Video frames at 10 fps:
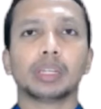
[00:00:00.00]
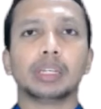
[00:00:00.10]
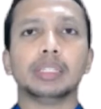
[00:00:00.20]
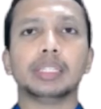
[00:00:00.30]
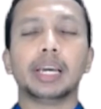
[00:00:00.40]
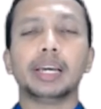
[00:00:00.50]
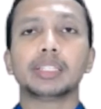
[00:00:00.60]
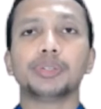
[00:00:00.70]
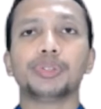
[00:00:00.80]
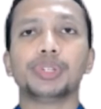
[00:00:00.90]

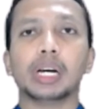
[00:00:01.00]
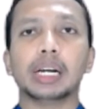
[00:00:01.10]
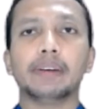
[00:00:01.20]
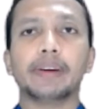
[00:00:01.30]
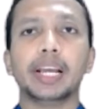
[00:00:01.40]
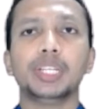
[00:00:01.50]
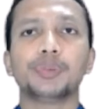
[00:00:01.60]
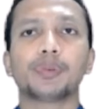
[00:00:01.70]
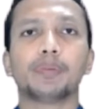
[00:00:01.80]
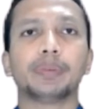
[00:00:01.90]
GIS users
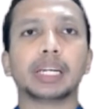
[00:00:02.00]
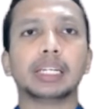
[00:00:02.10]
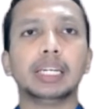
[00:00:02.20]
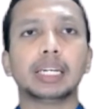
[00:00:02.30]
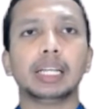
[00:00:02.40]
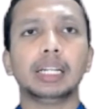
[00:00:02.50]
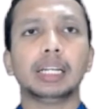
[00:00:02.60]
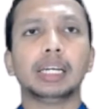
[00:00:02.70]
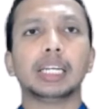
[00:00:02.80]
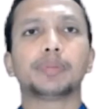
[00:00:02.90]
range from technical
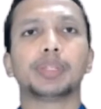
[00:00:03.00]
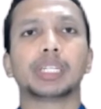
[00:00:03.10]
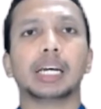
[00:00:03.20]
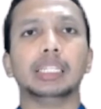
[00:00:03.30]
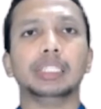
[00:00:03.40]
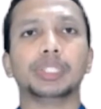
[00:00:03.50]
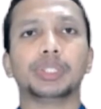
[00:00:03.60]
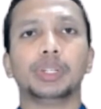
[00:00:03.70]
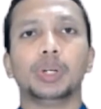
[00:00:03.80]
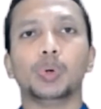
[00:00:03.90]
specialists
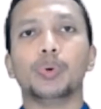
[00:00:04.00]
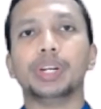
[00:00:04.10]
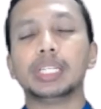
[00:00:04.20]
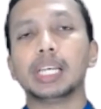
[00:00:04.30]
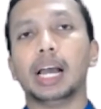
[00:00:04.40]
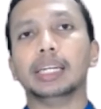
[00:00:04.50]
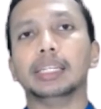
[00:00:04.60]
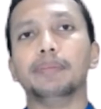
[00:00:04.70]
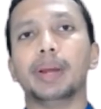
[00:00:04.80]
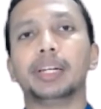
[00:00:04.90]
who design
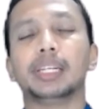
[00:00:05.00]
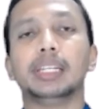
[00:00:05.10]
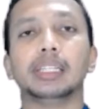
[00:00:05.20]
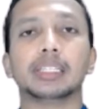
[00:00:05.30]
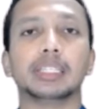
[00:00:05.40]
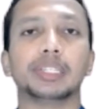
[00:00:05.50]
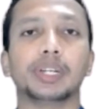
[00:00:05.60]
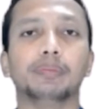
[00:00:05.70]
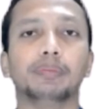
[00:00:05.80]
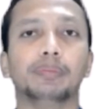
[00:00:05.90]
and maintain the
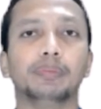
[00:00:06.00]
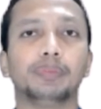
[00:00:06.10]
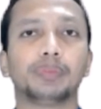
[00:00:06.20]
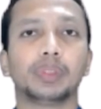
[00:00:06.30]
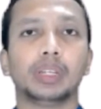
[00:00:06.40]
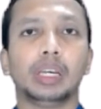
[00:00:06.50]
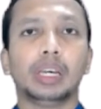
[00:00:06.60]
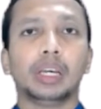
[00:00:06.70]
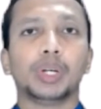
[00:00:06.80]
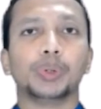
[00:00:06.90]
system
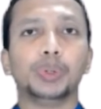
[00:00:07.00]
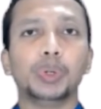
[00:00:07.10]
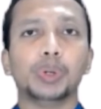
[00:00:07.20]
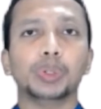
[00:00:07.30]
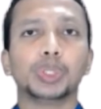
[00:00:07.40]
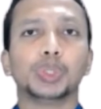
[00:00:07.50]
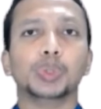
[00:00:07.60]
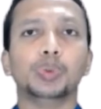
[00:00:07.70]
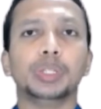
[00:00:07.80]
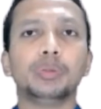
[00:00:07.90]
to those
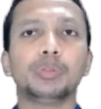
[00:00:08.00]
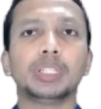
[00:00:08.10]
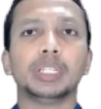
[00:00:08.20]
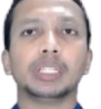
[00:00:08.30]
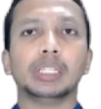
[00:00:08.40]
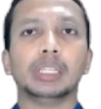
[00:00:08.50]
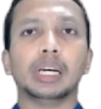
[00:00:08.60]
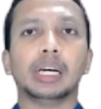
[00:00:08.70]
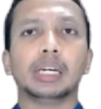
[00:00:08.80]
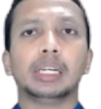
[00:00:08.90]
who use it in
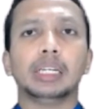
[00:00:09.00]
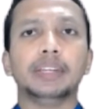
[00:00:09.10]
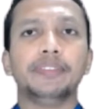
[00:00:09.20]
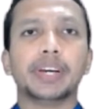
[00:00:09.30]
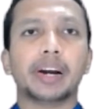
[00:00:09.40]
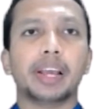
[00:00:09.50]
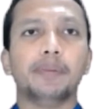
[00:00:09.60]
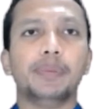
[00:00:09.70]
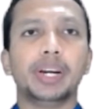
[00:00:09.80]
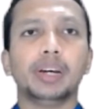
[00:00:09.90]
their
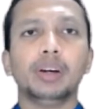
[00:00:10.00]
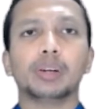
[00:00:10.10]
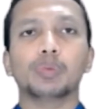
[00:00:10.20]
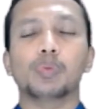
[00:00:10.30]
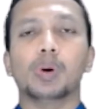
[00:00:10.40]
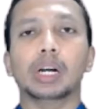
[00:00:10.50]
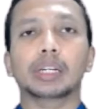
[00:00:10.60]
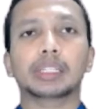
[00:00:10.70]
everyday work.